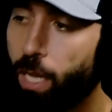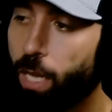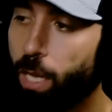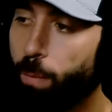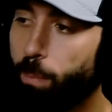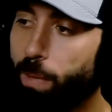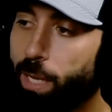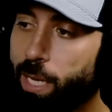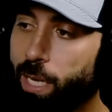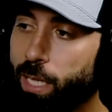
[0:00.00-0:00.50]

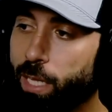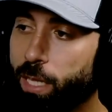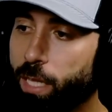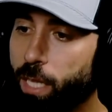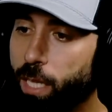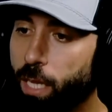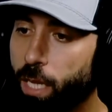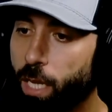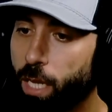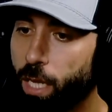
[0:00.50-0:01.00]

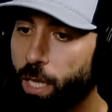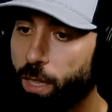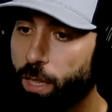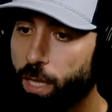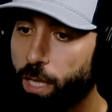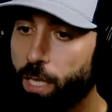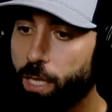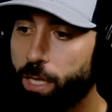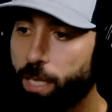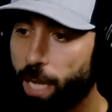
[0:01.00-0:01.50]
because
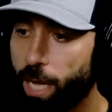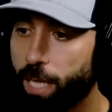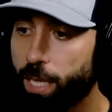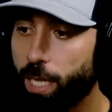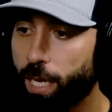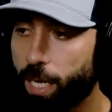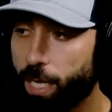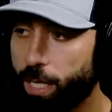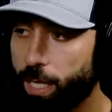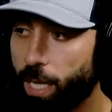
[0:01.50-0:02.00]
these days,
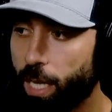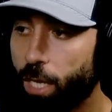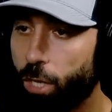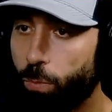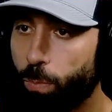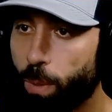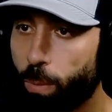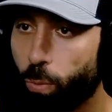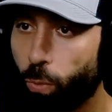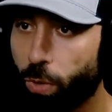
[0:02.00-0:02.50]
like I said, is
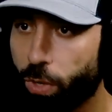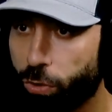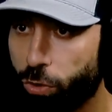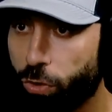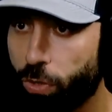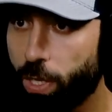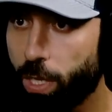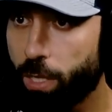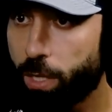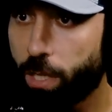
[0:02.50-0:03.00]
people want to
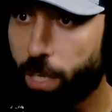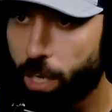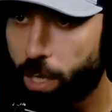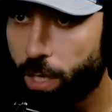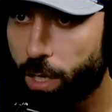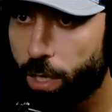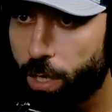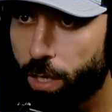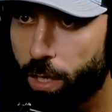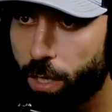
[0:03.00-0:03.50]
just get there.
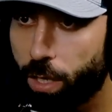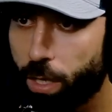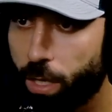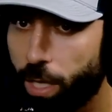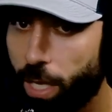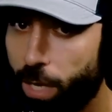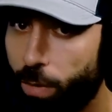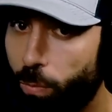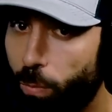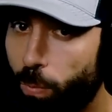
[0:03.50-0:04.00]

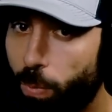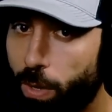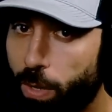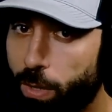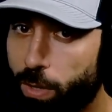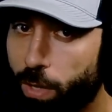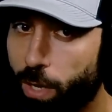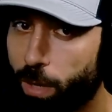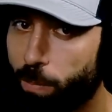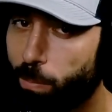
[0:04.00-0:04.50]
Like,
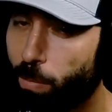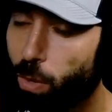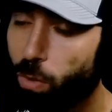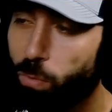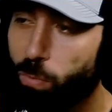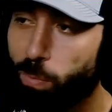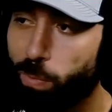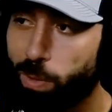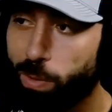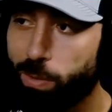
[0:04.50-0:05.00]
but they're like,
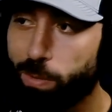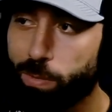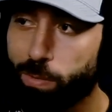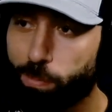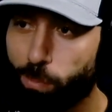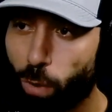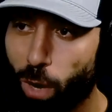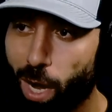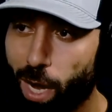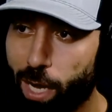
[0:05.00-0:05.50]
Mo, but
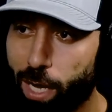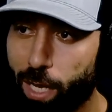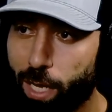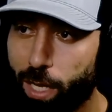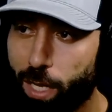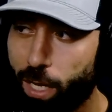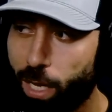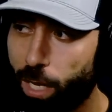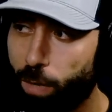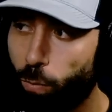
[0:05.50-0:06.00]
why?
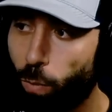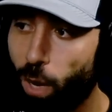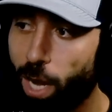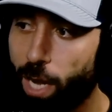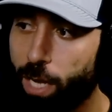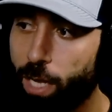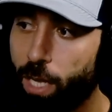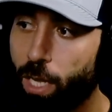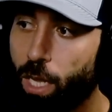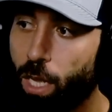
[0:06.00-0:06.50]
Like,
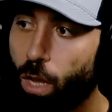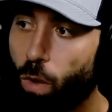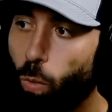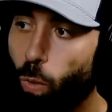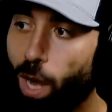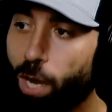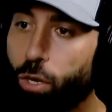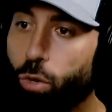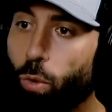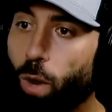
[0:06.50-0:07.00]

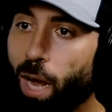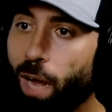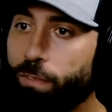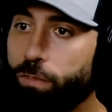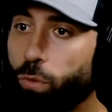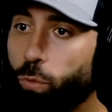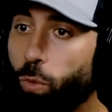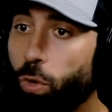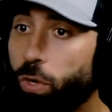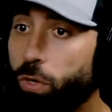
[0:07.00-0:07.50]
why do I have
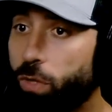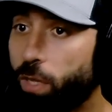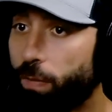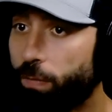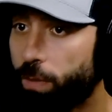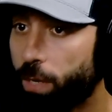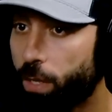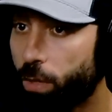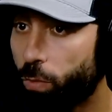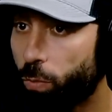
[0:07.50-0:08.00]
to work
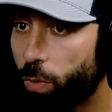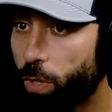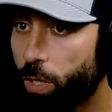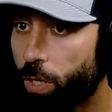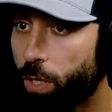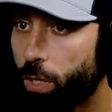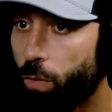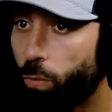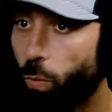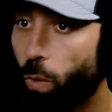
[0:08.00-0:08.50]
7 days a
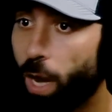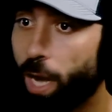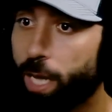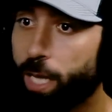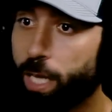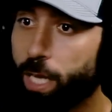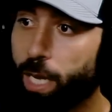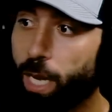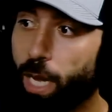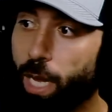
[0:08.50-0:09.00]
week? Why
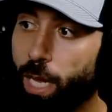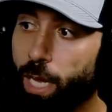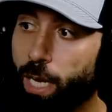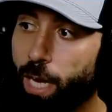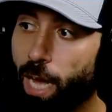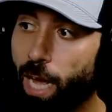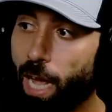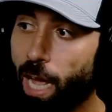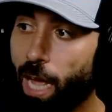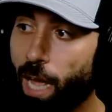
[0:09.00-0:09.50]
can I
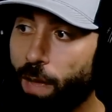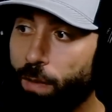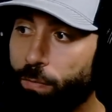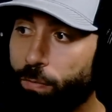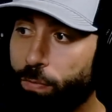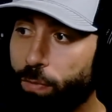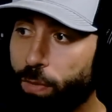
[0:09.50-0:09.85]
not have,